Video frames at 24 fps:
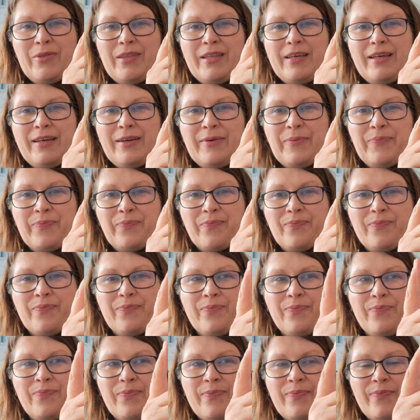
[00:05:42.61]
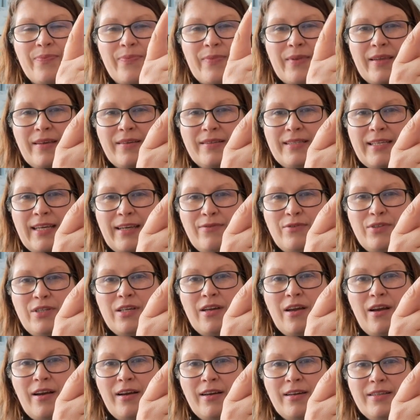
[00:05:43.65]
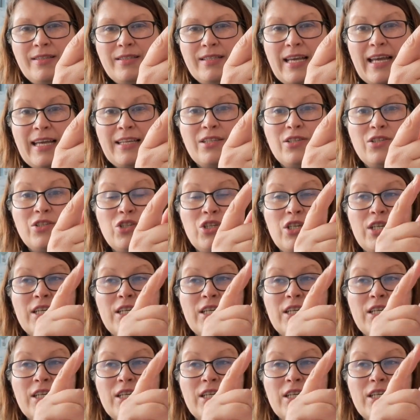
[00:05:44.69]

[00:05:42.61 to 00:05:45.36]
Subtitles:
the safety eyes, and